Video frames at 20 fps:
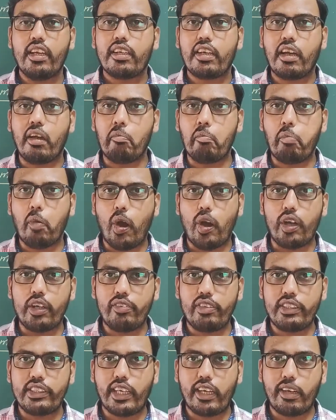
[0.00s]
Compound
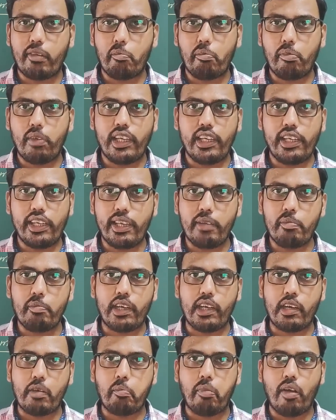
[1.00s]
which are mainly
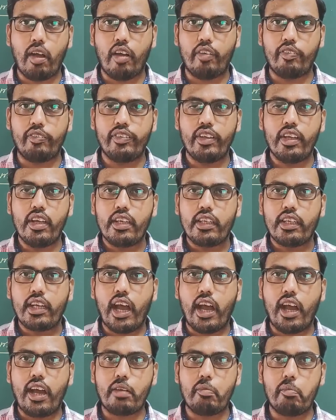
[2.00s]
made up of
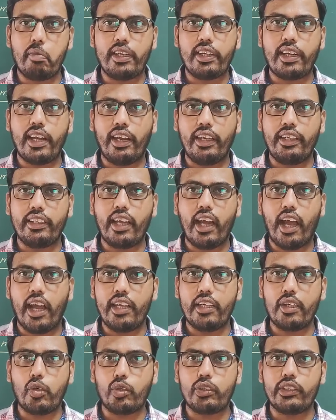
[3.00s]
carbon and
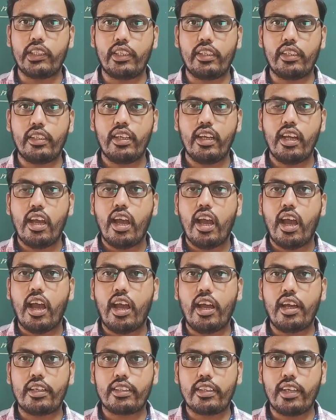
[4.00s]
hydrogen
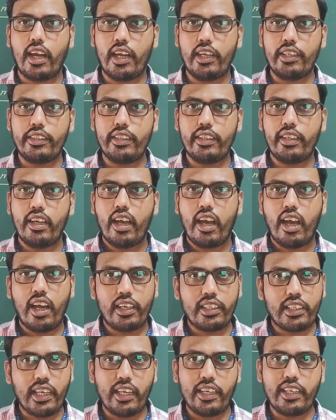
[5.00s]
are called
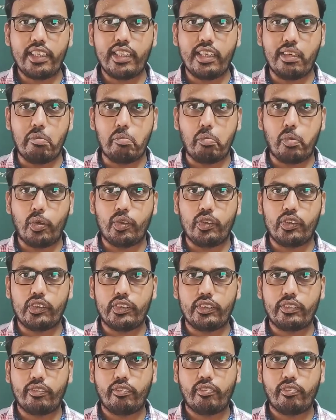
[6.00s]
organic compounds.